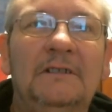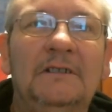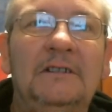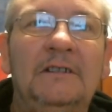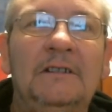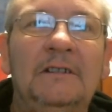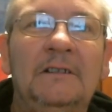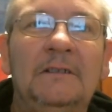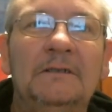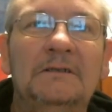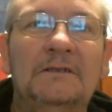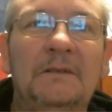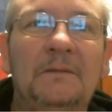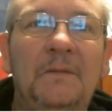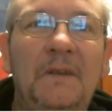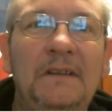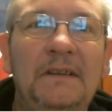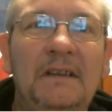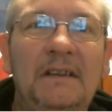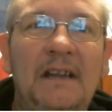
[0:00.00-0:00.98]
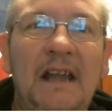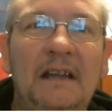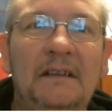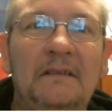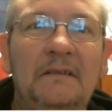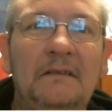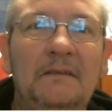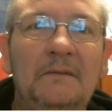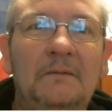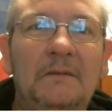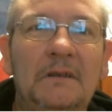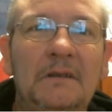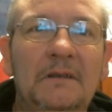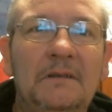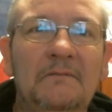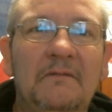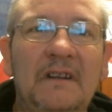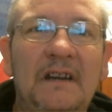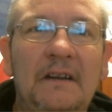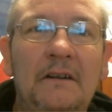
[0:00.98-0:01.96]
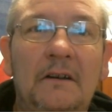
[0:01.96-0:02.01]
So Vindelander is a
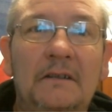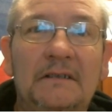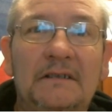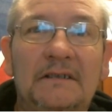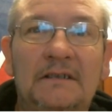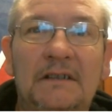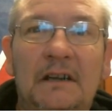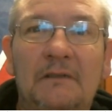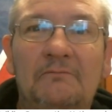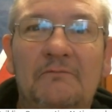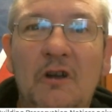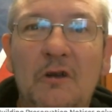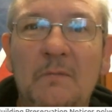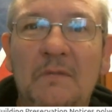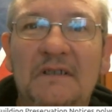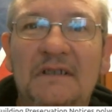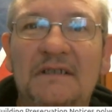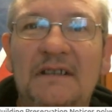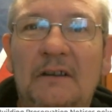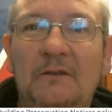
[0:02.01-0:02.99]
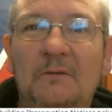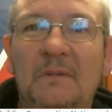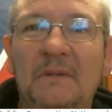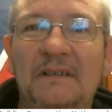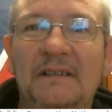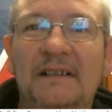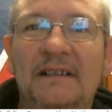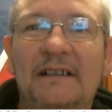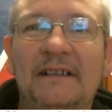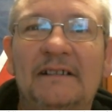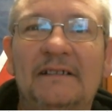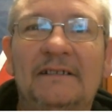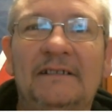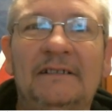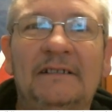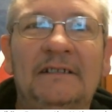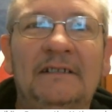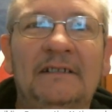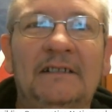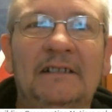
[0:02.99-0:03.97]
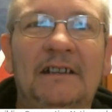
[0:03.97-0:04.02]
really nice Roman settlement there,
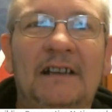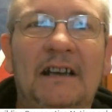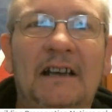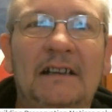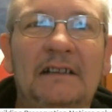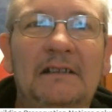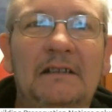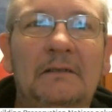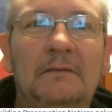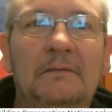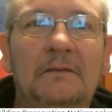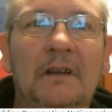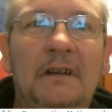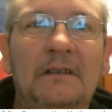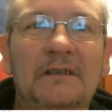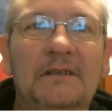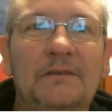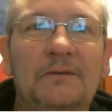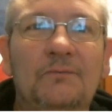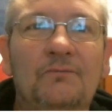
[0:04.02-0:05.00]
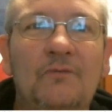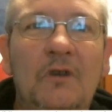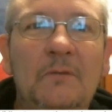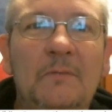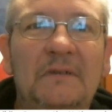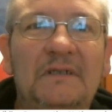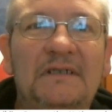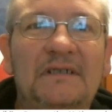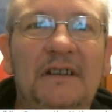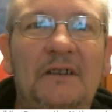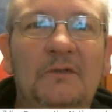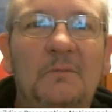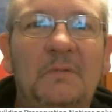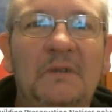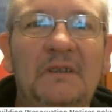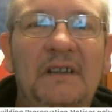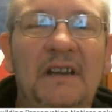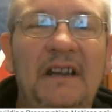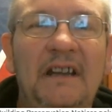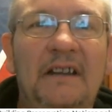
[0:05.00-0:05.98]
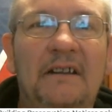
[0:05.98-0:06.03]
and a nice Roman settlement here.